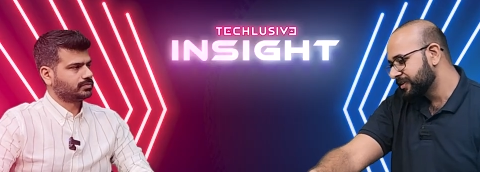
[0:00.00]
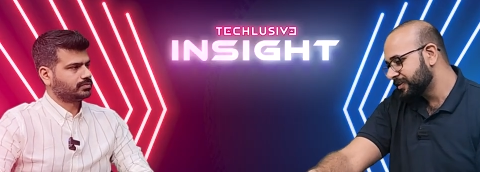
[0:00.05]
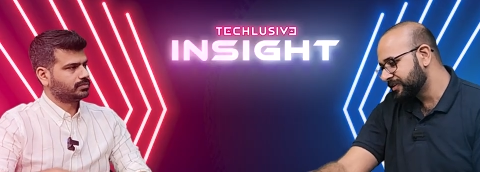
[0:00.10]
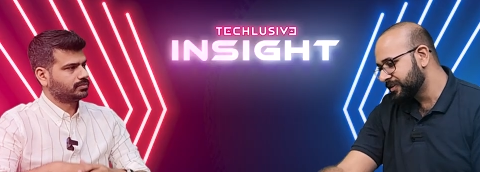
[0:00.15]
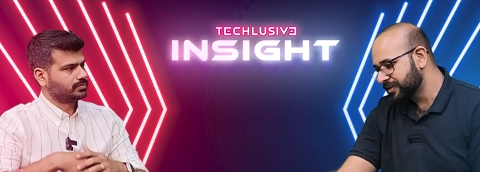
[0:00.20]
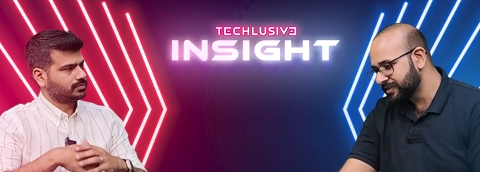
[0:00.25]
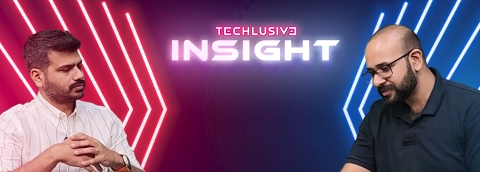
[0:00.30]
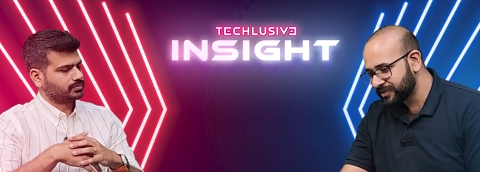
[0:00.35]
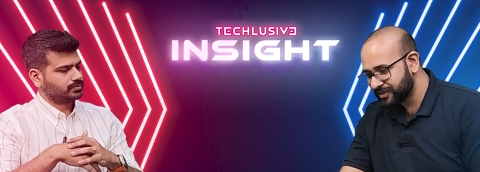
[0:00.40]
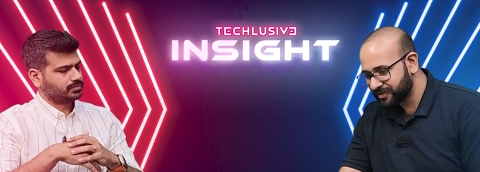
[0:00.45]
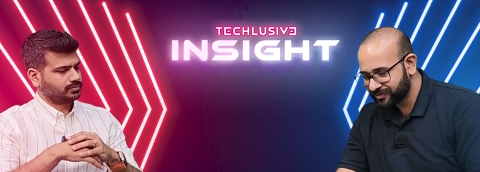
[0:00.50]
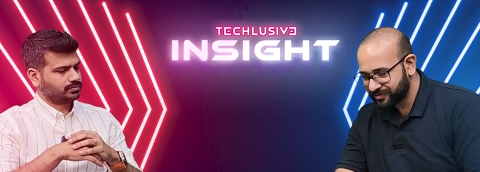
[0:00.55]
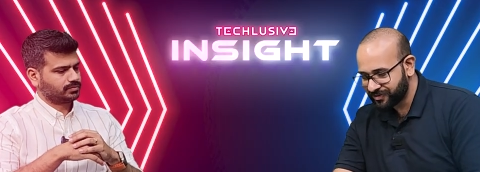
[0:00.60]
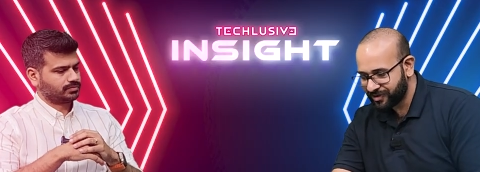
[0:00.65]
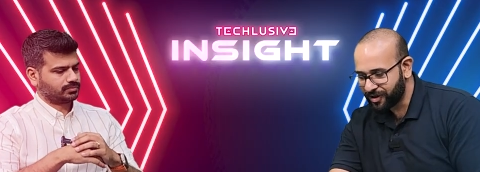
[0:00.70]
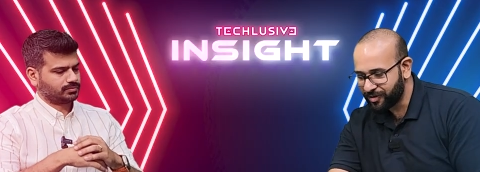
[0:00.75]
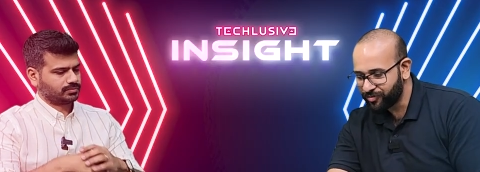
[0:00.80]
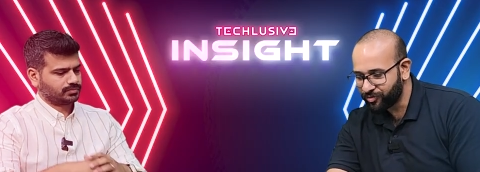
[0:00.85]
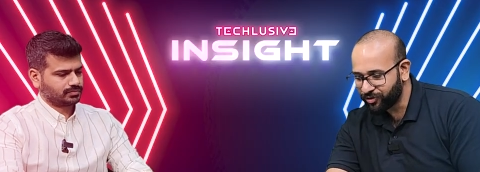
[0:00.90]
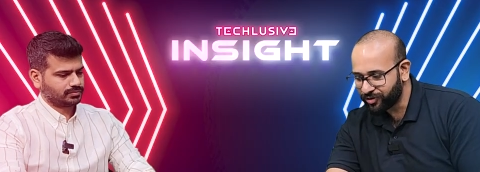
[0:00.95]
Speaker 1: this
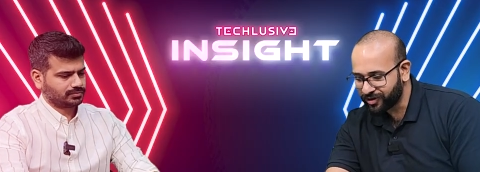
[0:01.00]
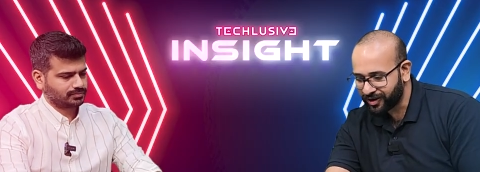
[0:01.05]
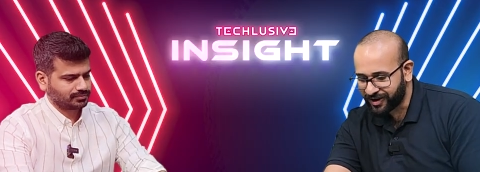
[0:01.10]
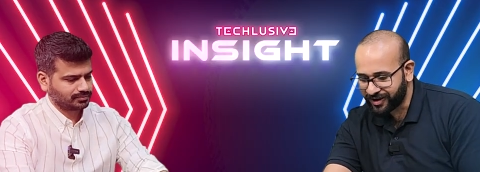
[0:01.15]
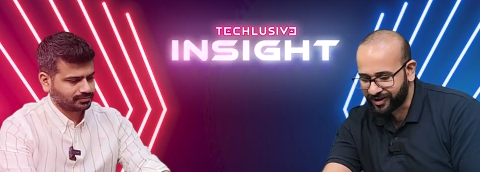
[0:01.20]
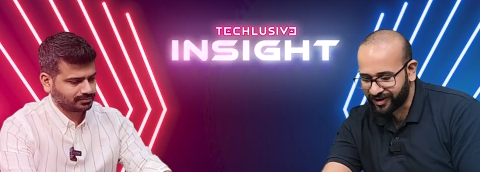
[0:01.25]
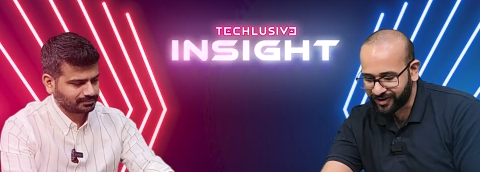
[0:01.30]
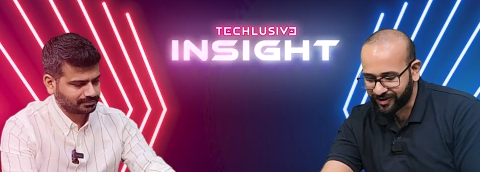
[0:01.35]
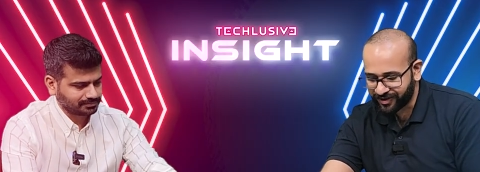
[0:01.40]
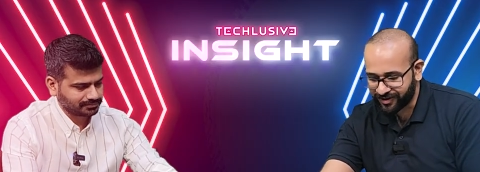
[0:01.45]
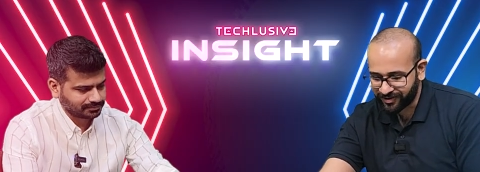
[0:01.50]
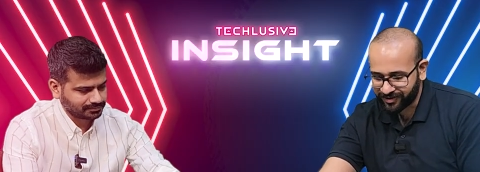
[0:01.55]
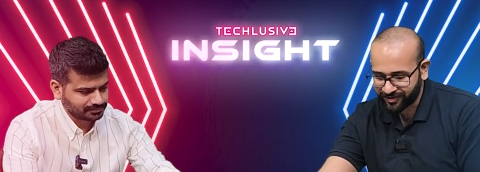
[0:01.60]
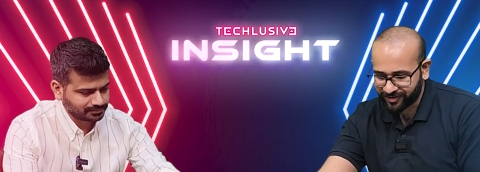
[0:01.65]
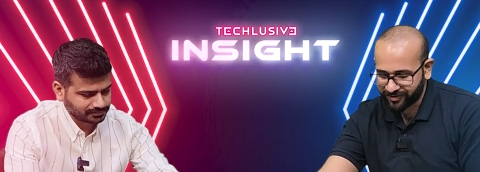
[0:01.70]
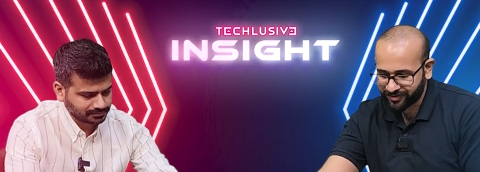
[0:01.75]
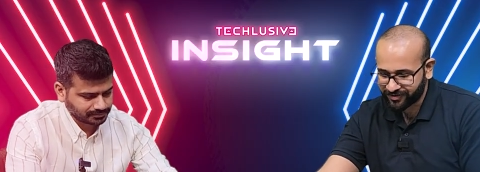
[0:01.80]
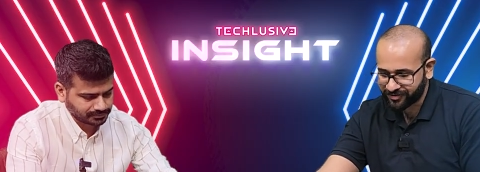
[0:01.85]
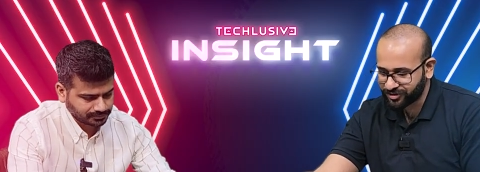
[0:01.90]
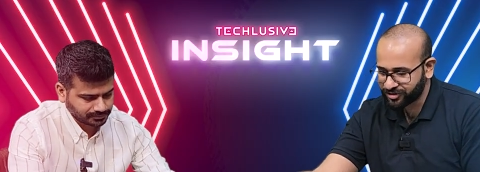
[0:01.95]
keyboard right here,
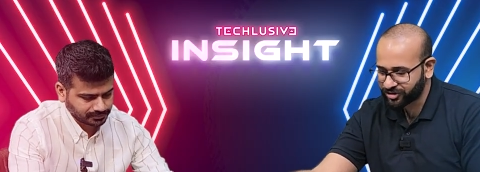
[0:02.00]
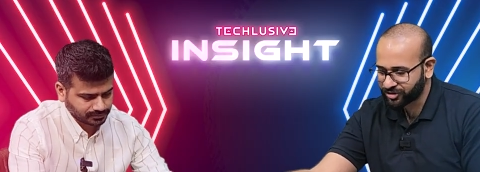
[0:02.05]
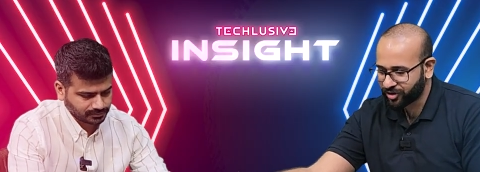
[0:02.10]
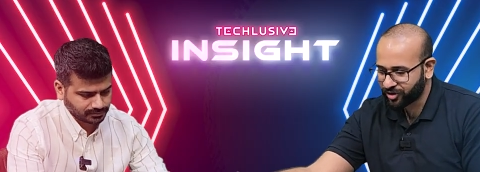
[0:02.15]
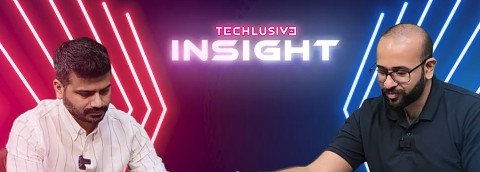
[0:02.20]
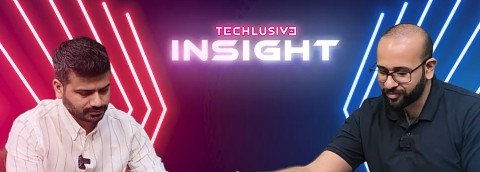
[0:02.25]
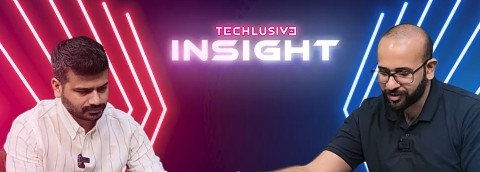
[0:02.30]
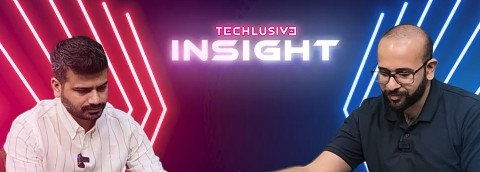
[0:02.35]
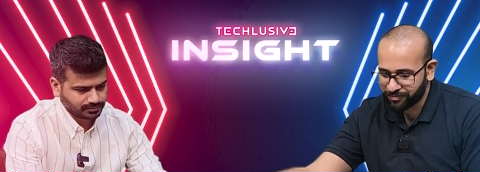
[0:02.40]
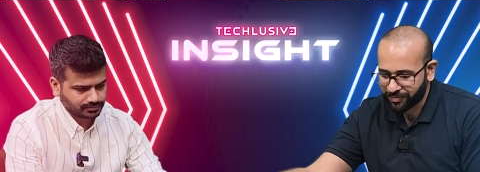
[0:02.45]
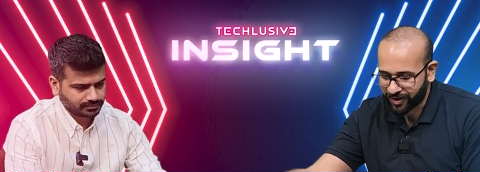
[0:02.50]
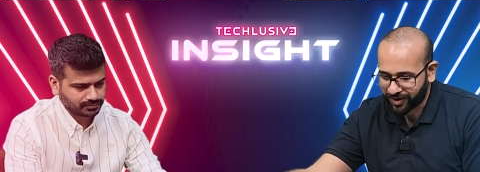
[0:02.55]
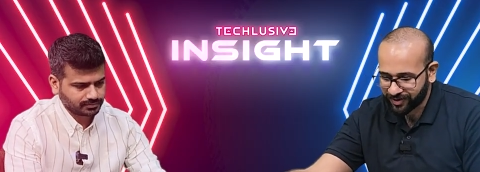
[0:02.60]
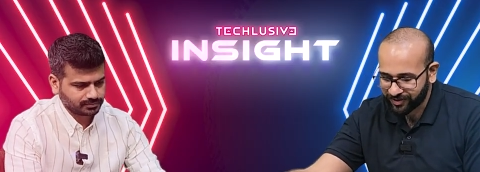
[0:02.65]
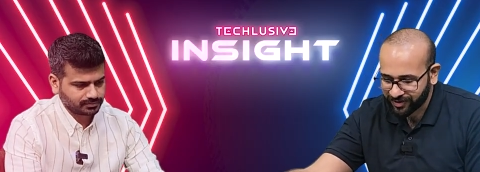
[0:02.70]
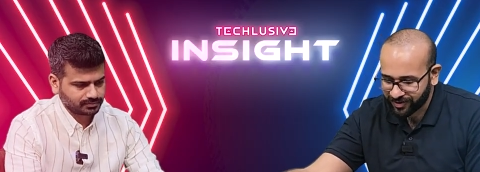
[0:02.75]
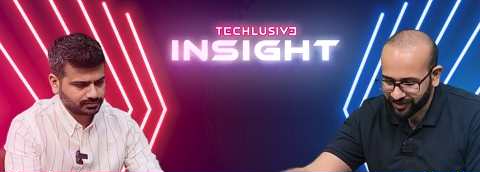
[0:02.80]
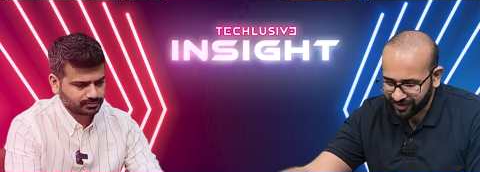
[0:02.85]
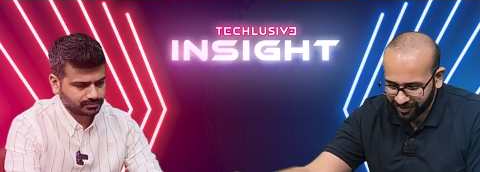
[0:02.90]
the Xiaomi Pad.